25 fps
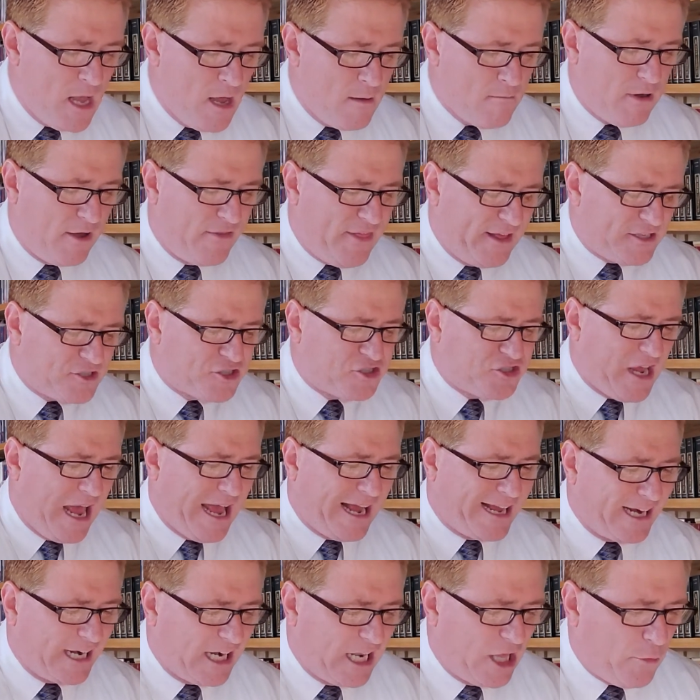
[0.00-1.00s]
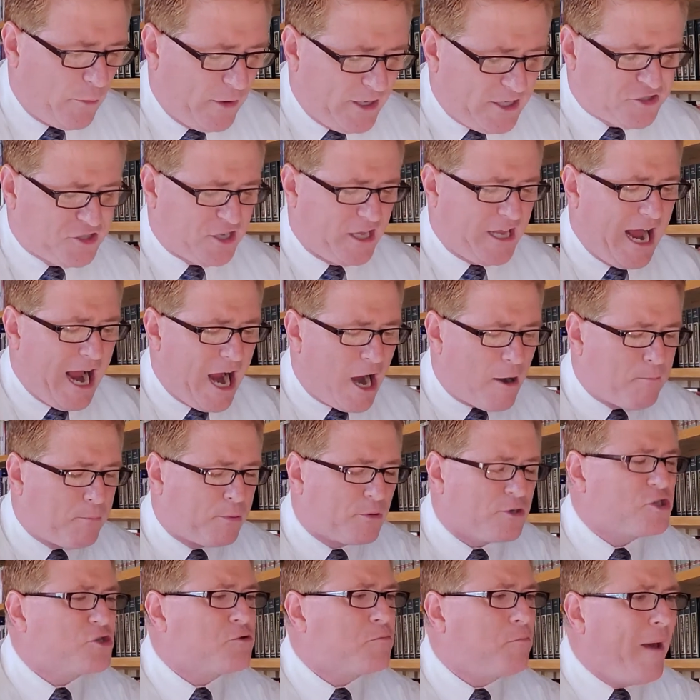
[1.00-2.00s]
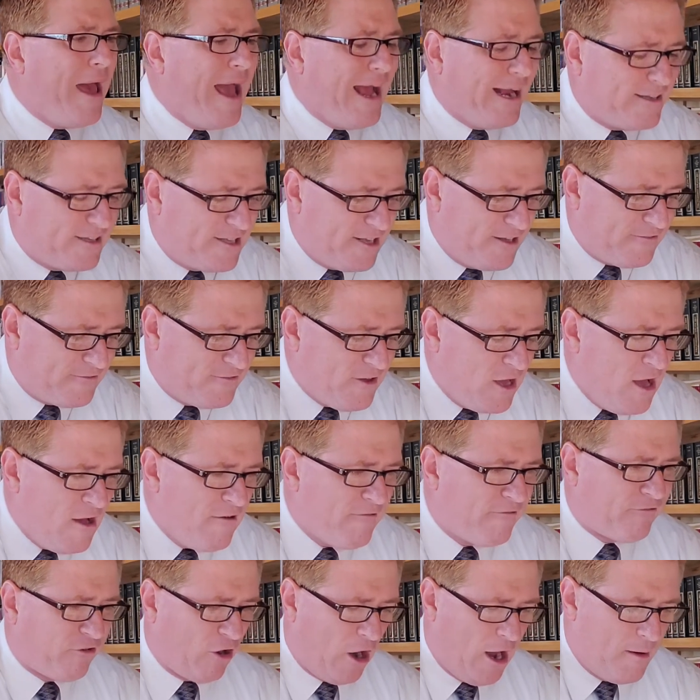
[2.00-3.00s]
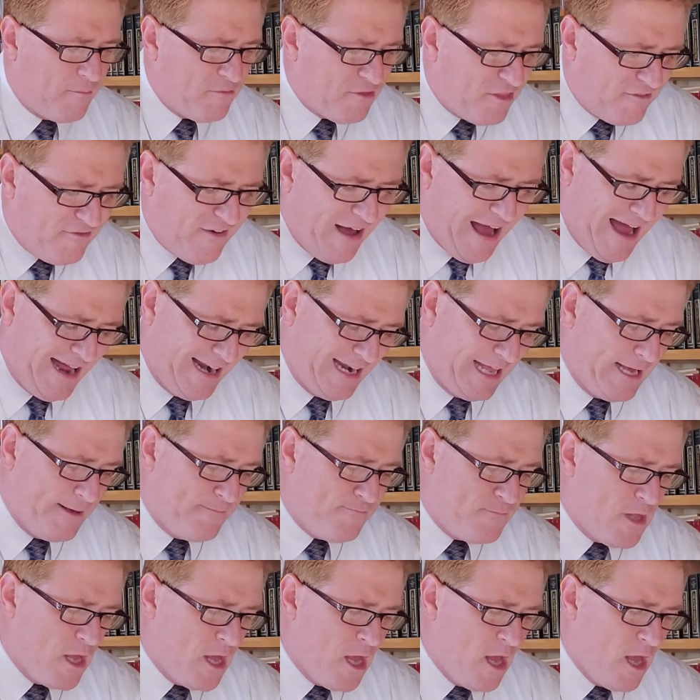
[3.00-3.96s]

But then secondly, we see our perspective from the valley.